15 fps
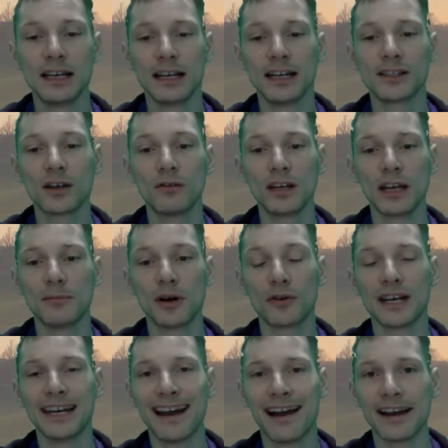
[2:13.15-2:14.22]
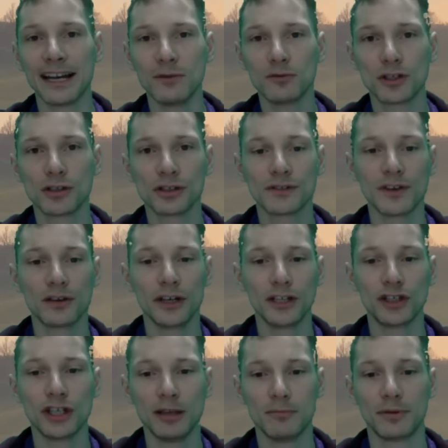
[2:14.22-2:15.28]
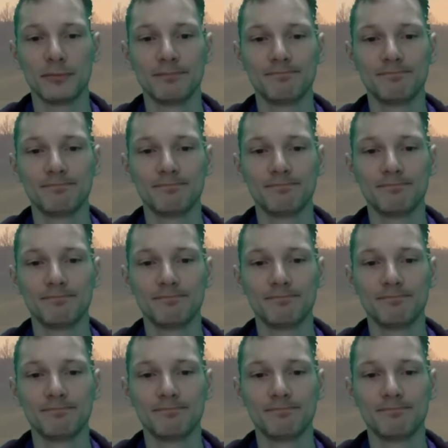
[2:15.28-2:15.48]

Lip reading: it's only about 9, which looks very cheap.